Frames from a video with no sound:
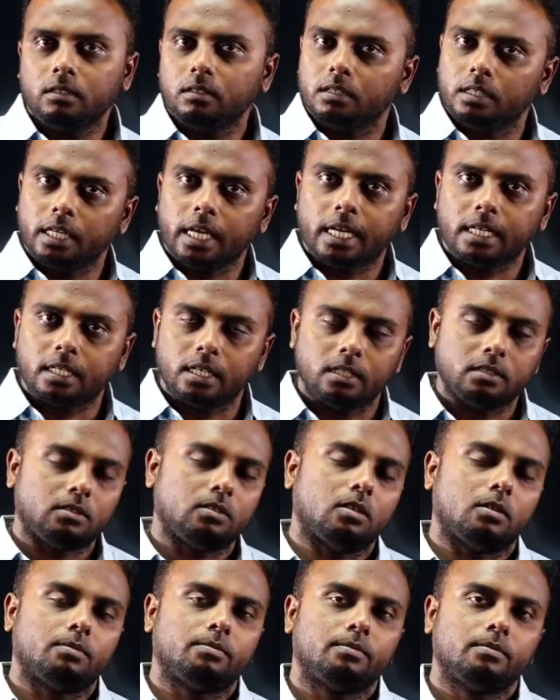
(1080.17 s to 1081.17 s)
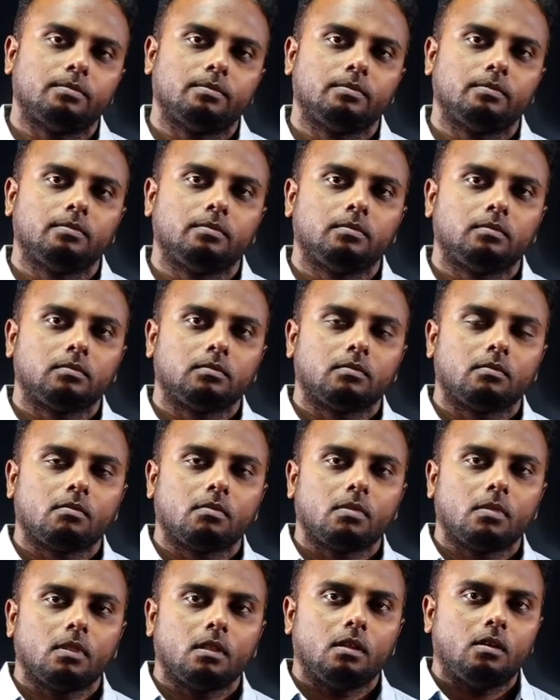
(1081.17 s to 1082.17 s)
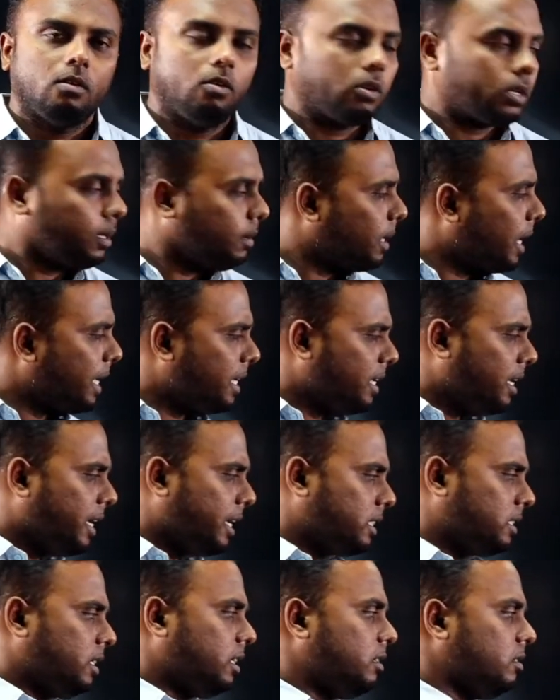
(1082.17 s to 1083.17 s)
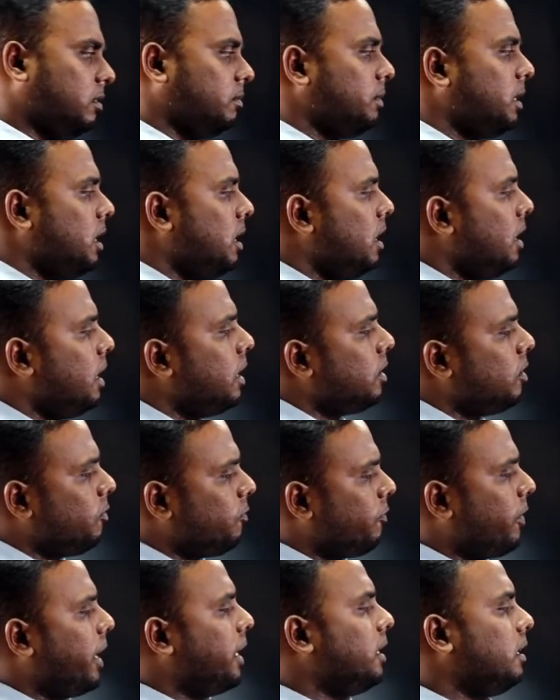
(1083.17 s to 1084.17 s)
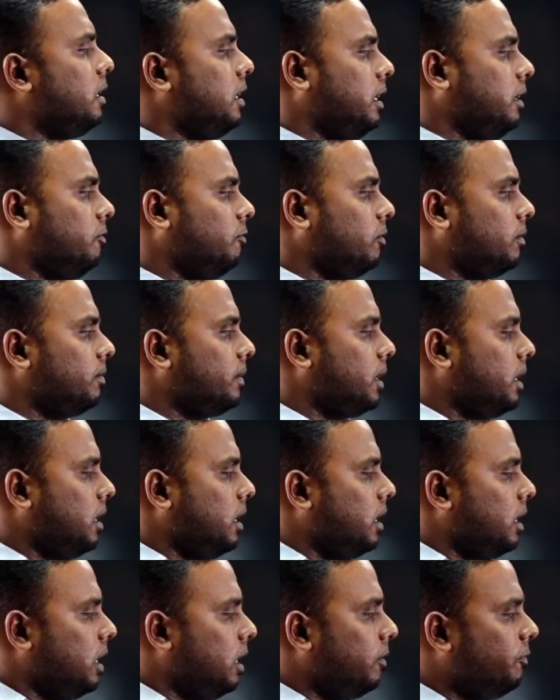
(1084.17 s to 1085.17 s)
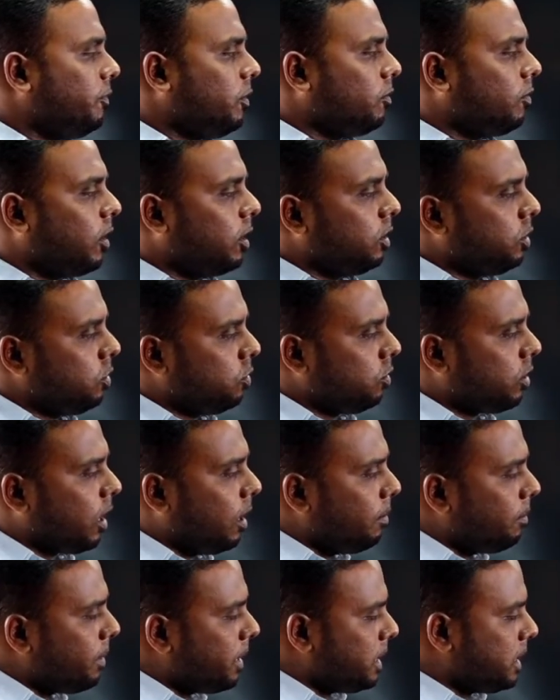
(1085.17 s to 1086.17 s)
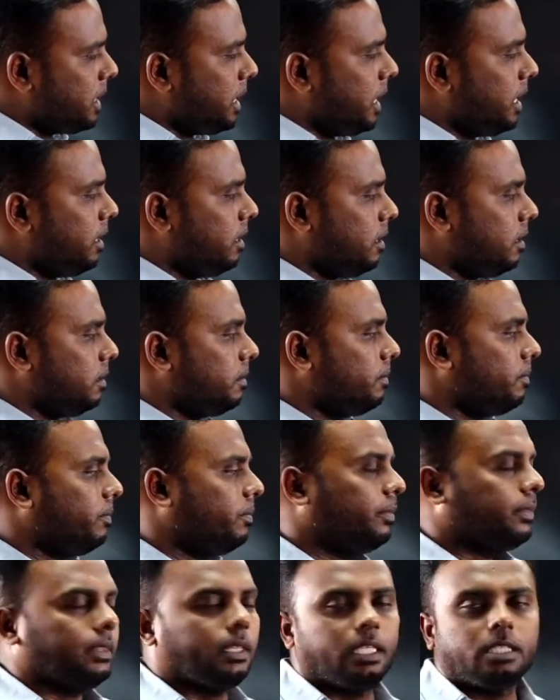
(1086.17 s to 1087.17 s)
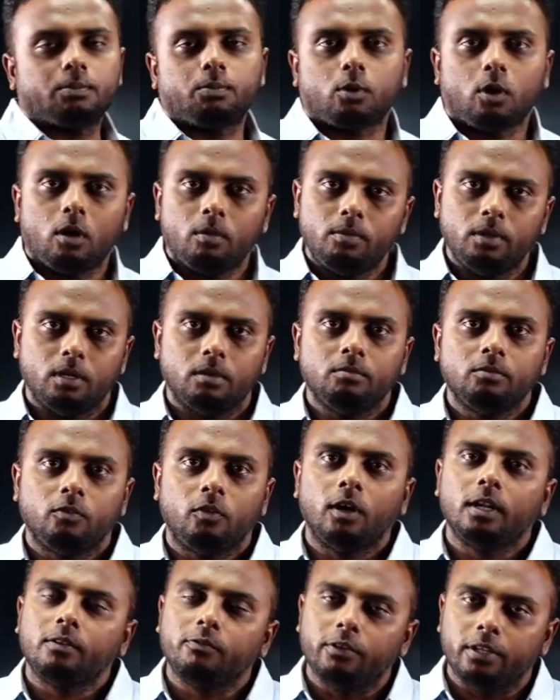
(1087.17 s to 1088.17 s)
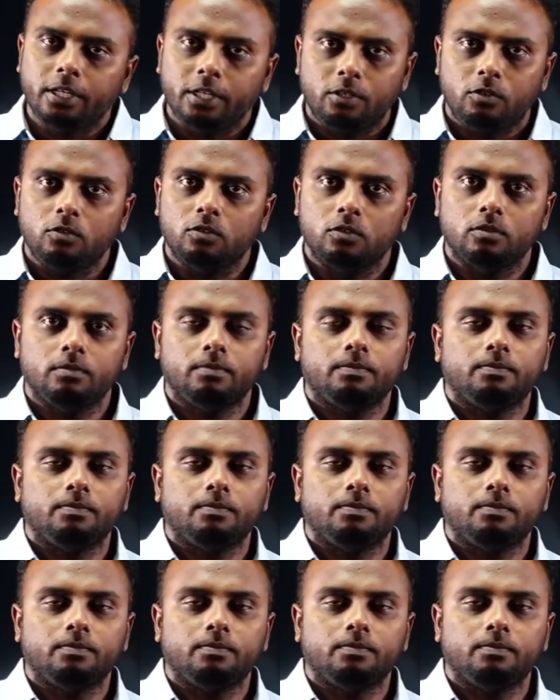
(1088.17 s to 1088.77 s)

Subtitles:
reactance drop. Okay. IAXA drop. Now finally, if you want to compensate this problem, what we need to do?